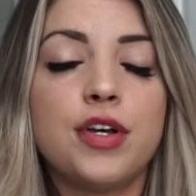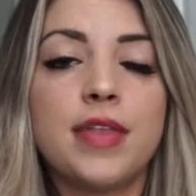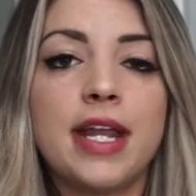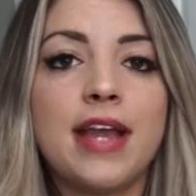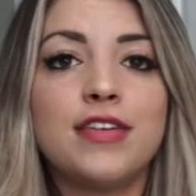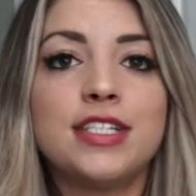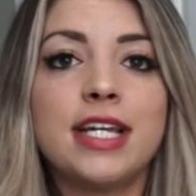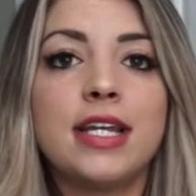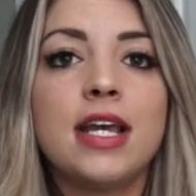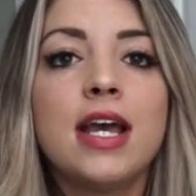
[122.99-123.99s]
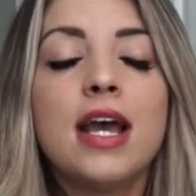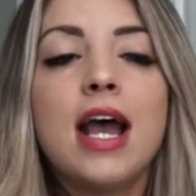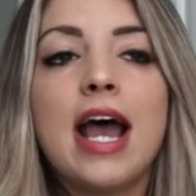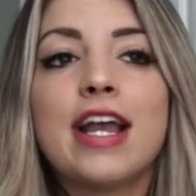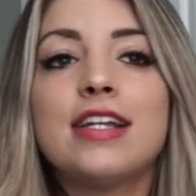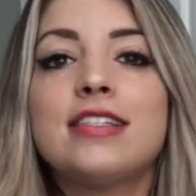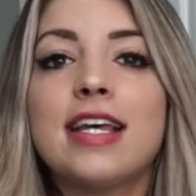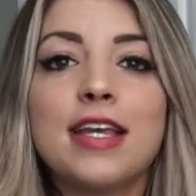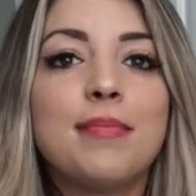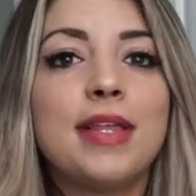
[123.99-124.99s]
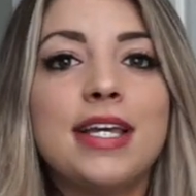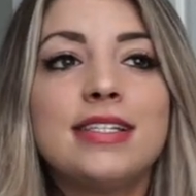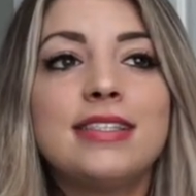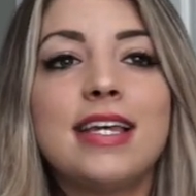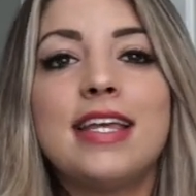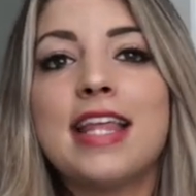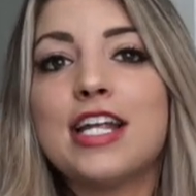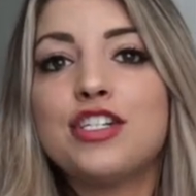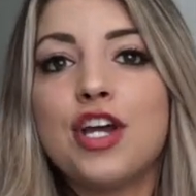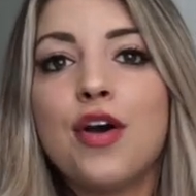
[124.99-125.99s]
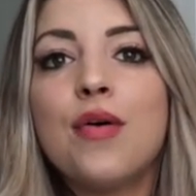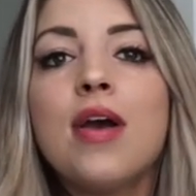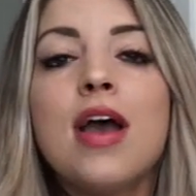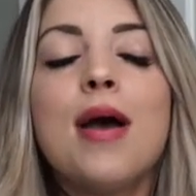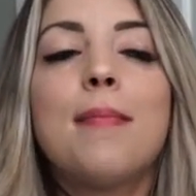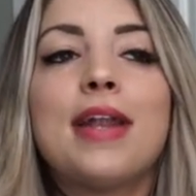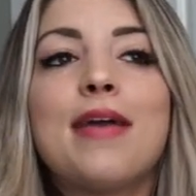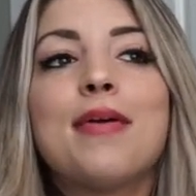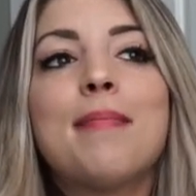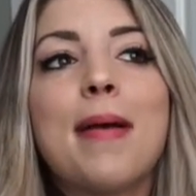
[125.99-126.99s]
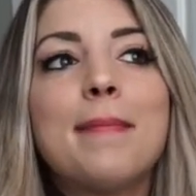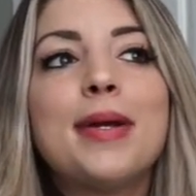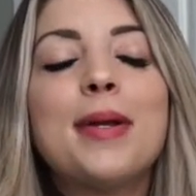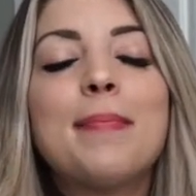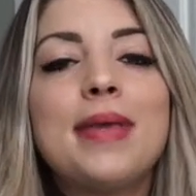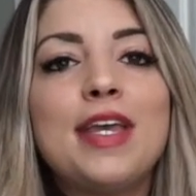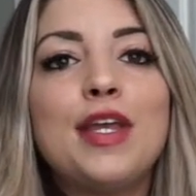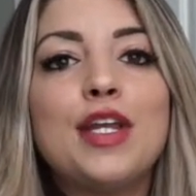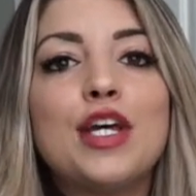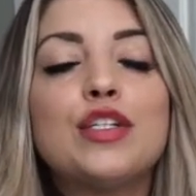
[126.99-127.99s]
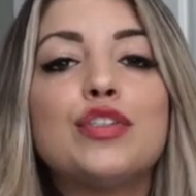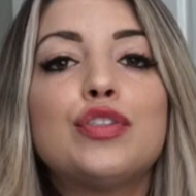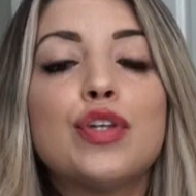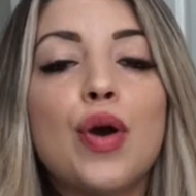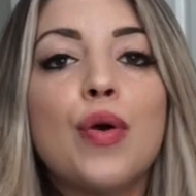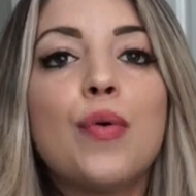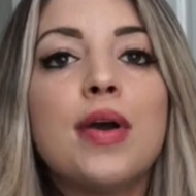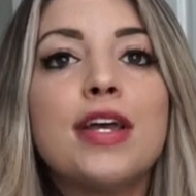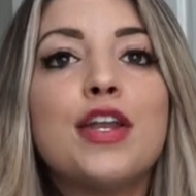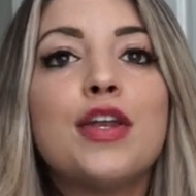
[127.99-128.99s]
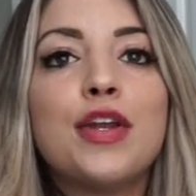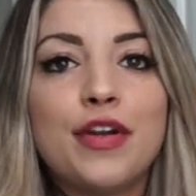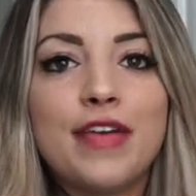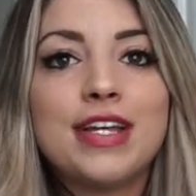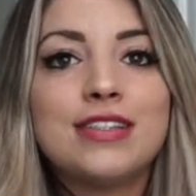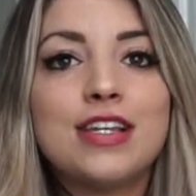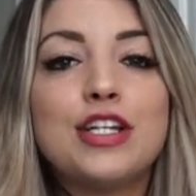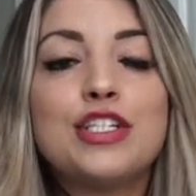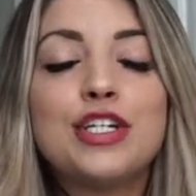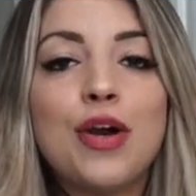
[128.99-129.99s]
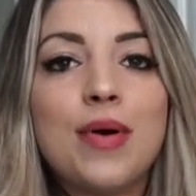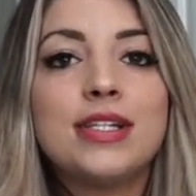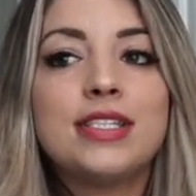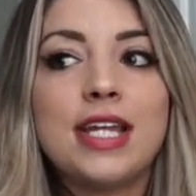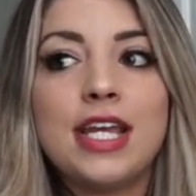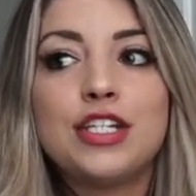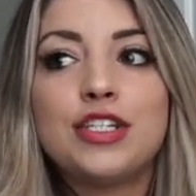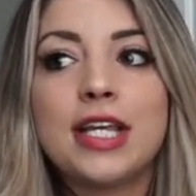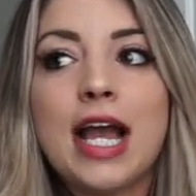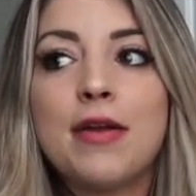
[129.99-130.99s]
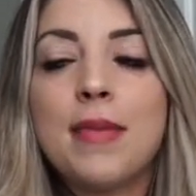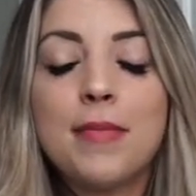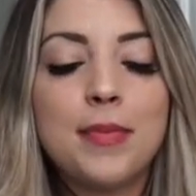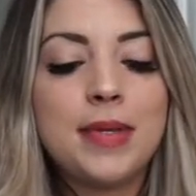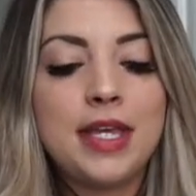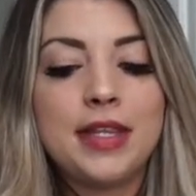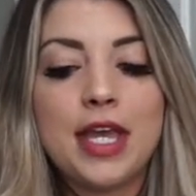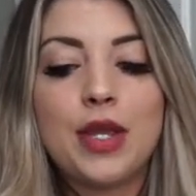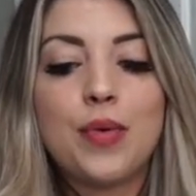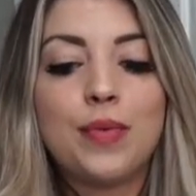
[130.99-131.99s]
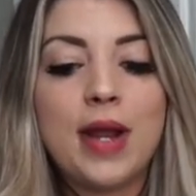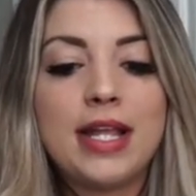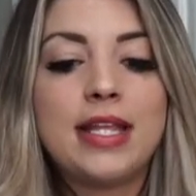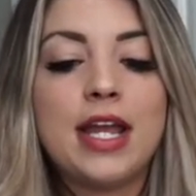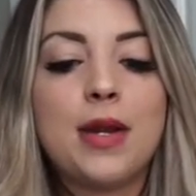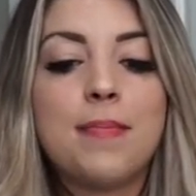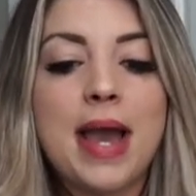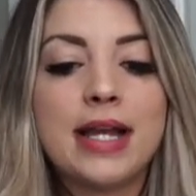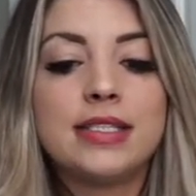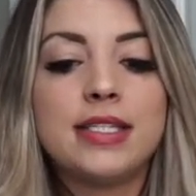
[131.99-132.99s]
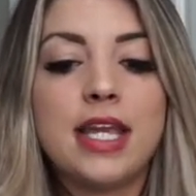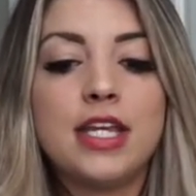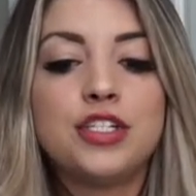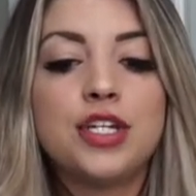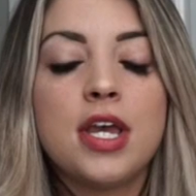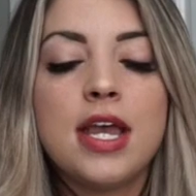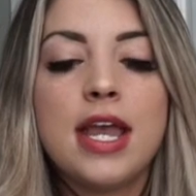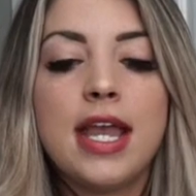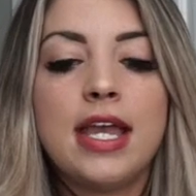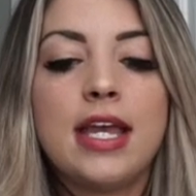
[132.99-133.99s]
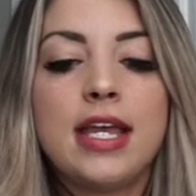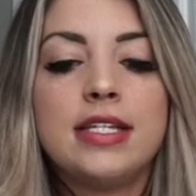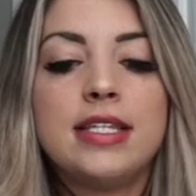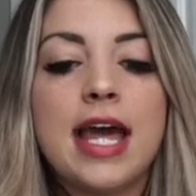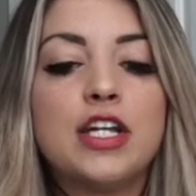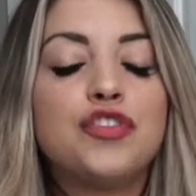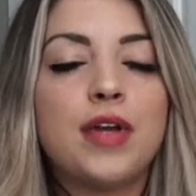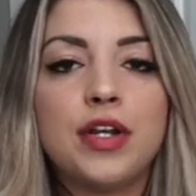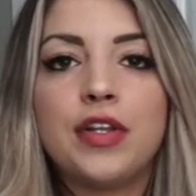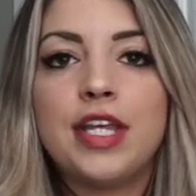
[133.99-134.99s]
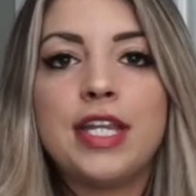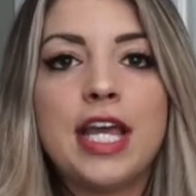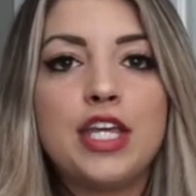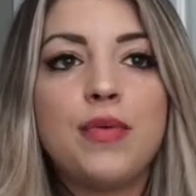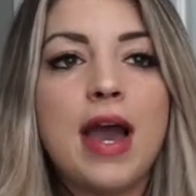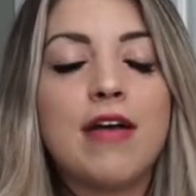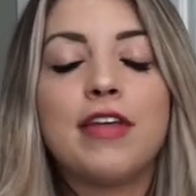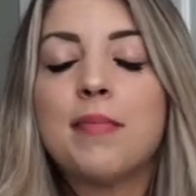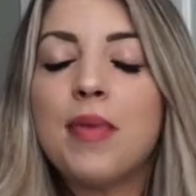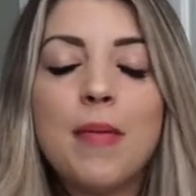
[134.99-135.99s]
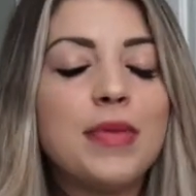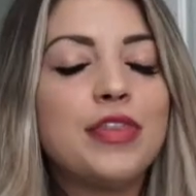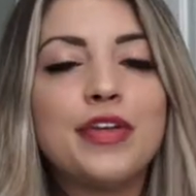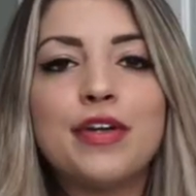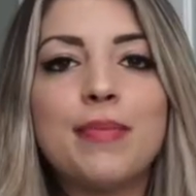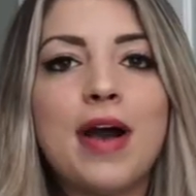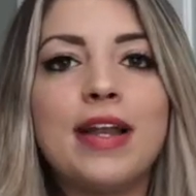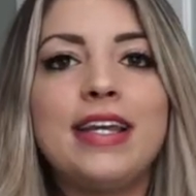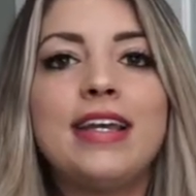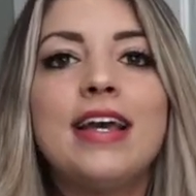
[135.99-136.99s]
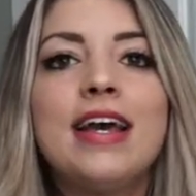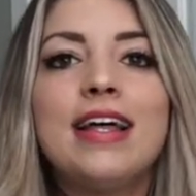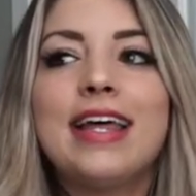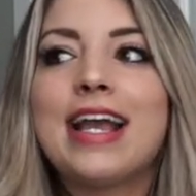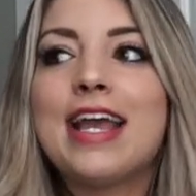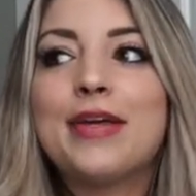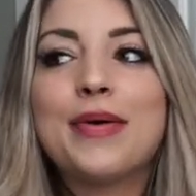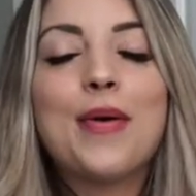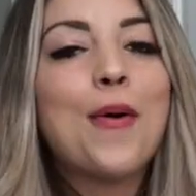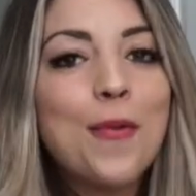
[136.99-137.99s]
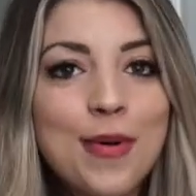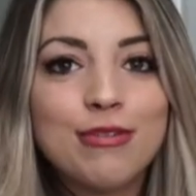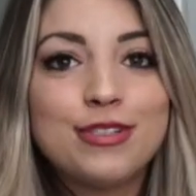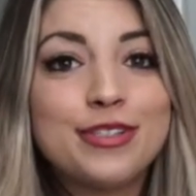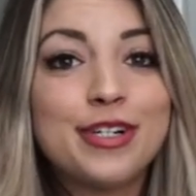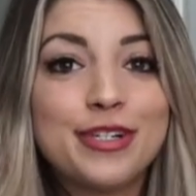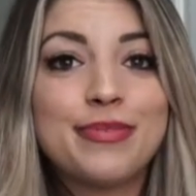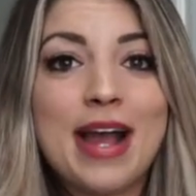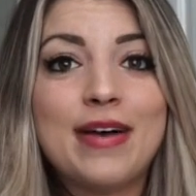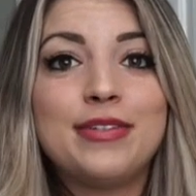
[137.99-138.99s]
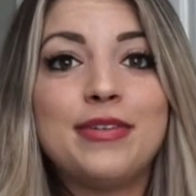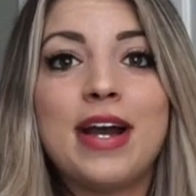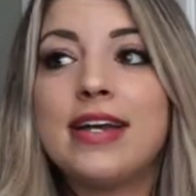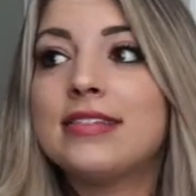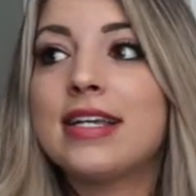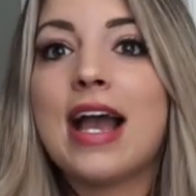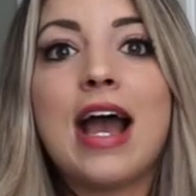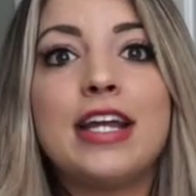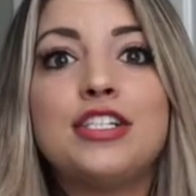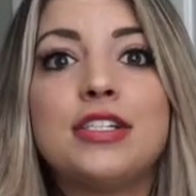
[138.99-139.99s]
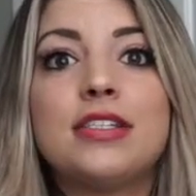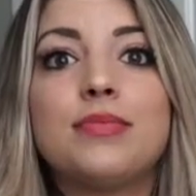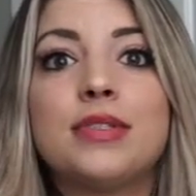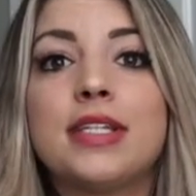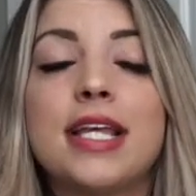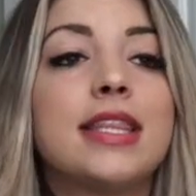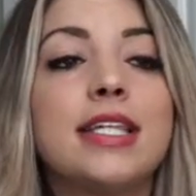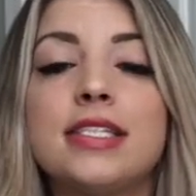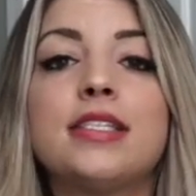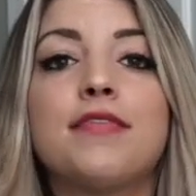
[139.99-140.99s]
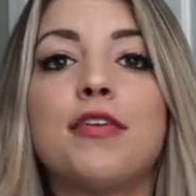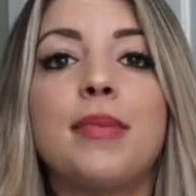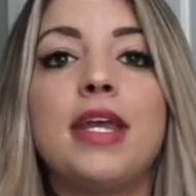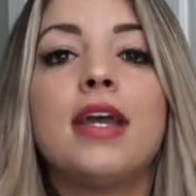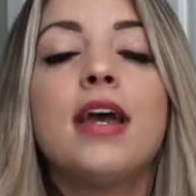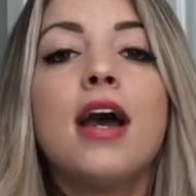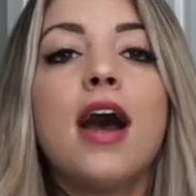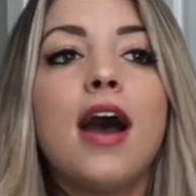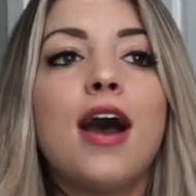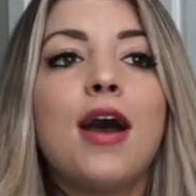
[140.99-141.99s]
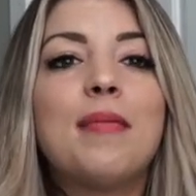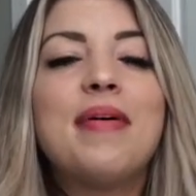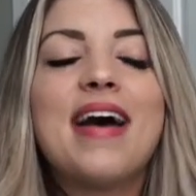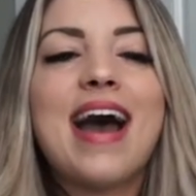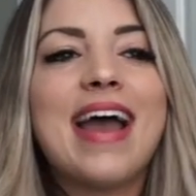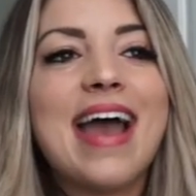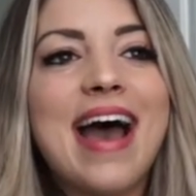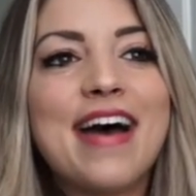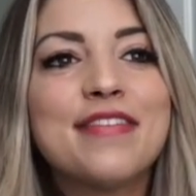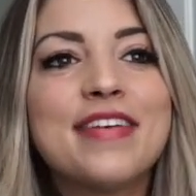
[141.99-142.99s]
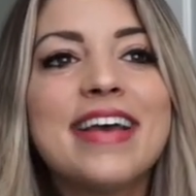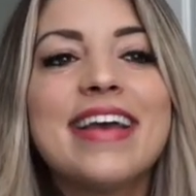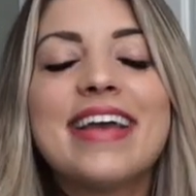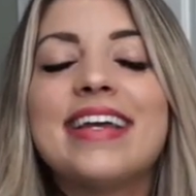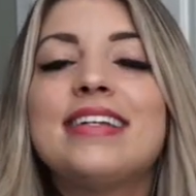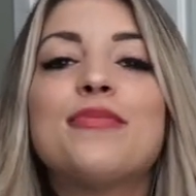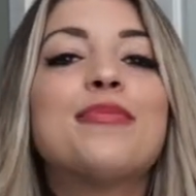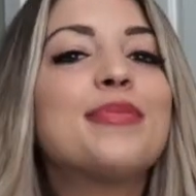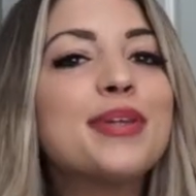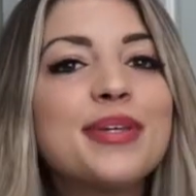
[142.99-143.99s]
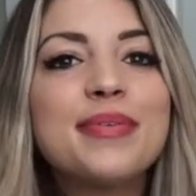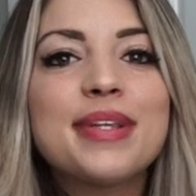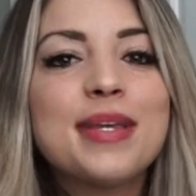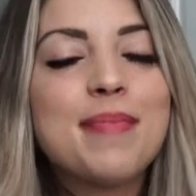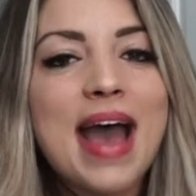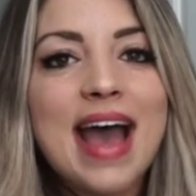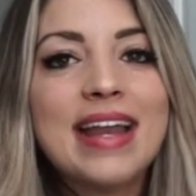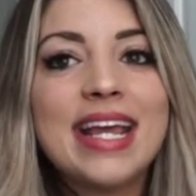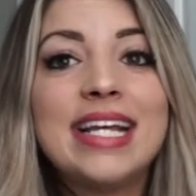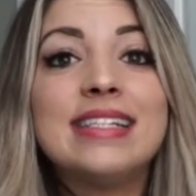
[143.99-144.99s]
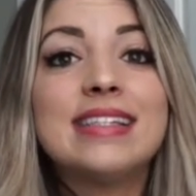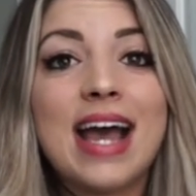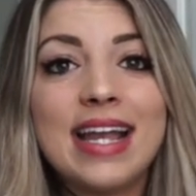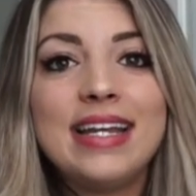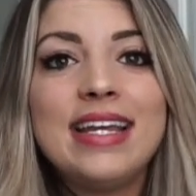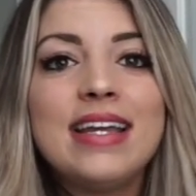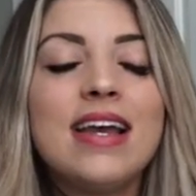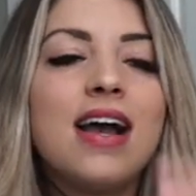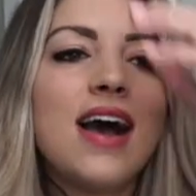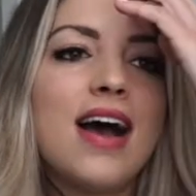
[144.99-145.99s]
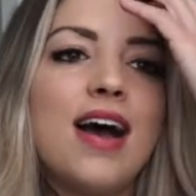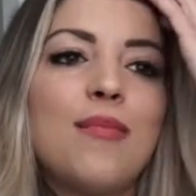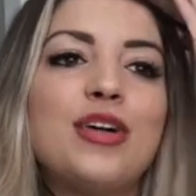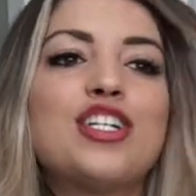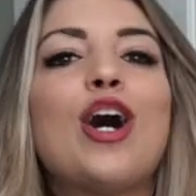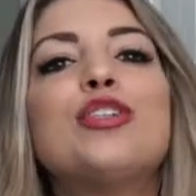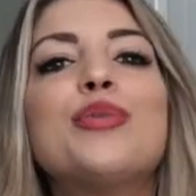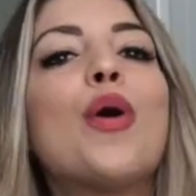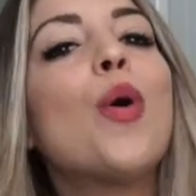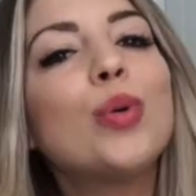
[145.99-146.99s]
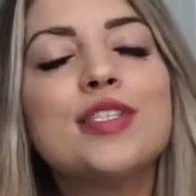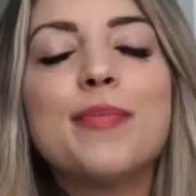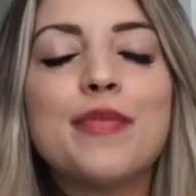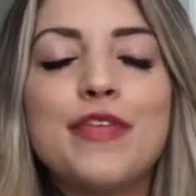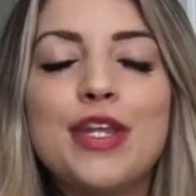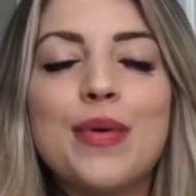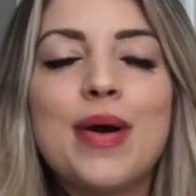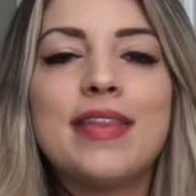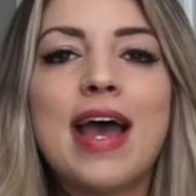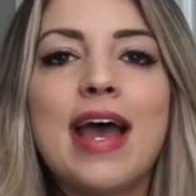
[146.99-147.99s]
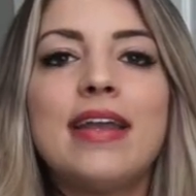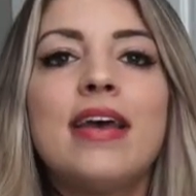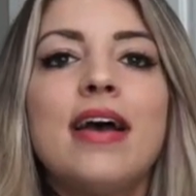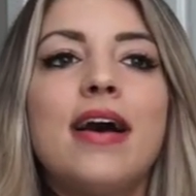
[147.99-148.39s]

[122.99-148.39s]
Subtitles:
show that I ever did. I got second place in that show, but I remember being so nervous to go on stage. Like I remember being like right there backstage, and that adrenaline that you have like pumping through your body. Like I almost turned around, you guys. Like I just was like, this isn't for me. I have really bad anxiety, which I'll do a whole separate video on that,